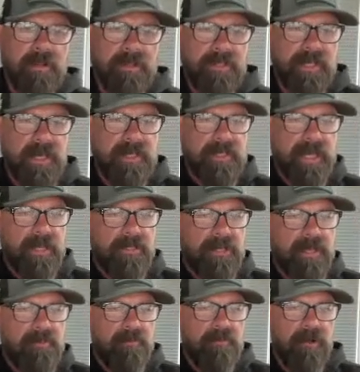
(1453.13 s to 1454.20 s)
says, hey,
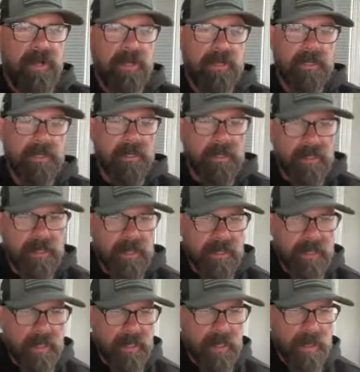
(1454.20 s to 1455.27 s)
Jim, what
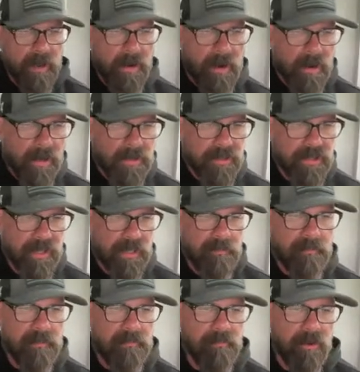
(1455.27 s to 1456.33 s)
are
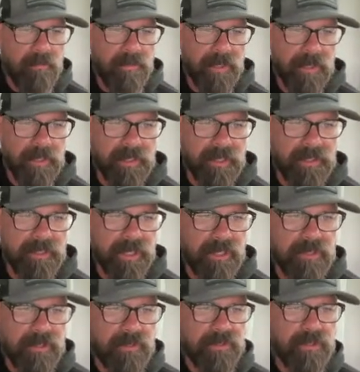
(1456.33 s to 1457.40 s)
some mobility
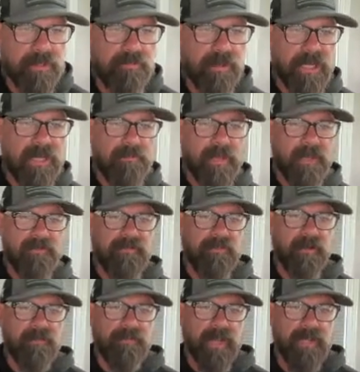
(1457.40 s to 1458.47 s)
essentials you'd recommend
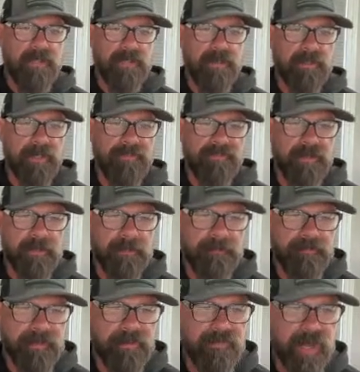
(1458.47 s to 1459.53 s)
for a regular lifter
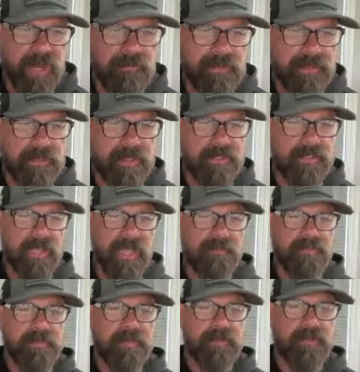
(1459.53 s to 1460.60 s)
5 to 6
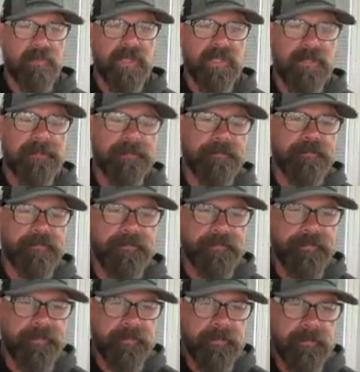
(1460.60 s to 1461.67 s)
times per week?
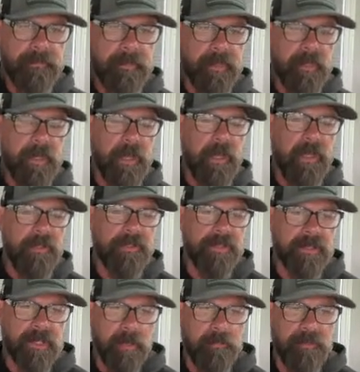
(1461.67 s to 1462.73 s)
There's a
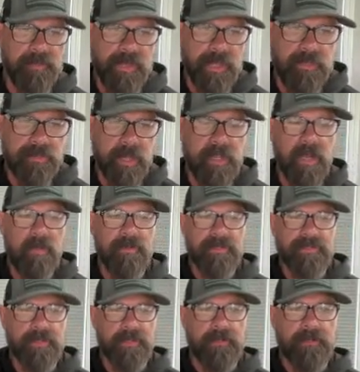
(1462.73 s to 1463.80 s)
couple things I always
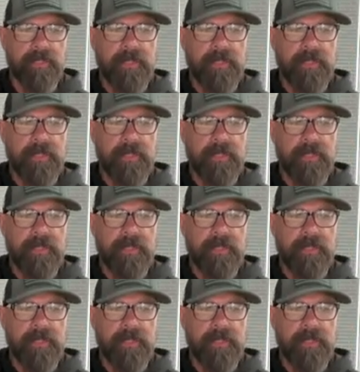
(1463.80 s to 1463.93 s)
do.